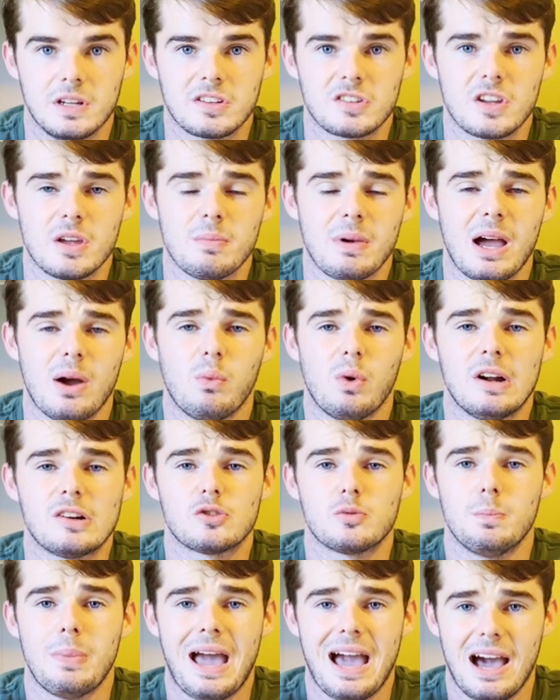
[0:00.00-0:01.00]
Next up, I
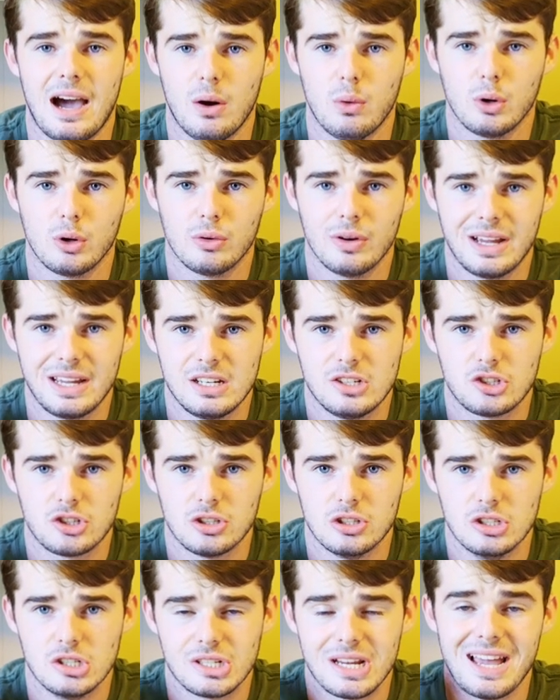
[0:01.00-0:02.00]
watched Power
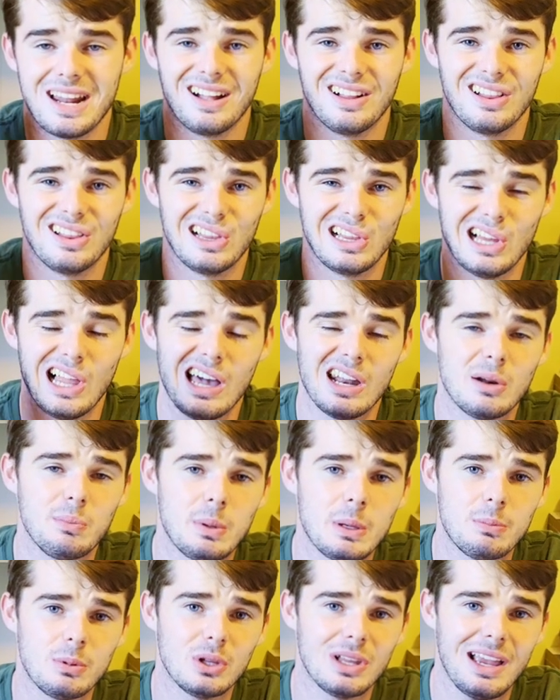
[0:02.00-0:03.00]
Rangers, and a lot of
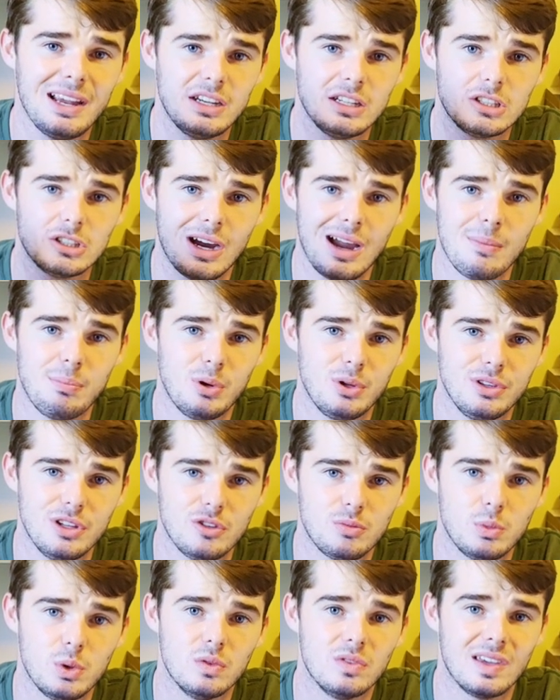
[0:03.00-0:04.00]
people like to crap on
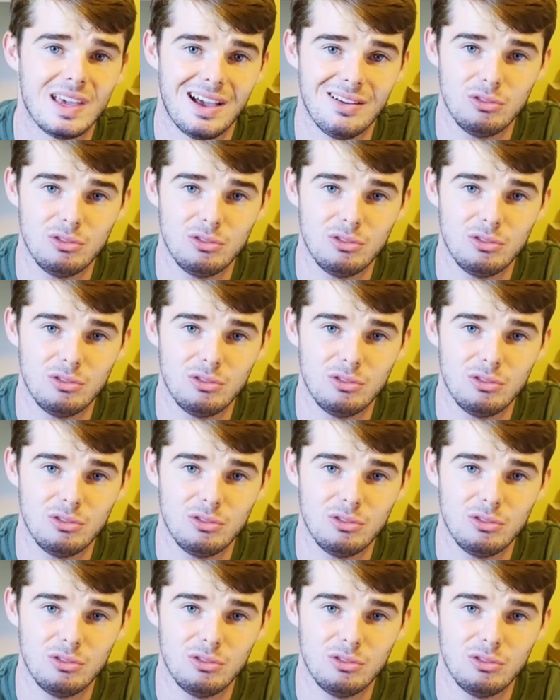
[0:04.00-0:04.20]
this movie.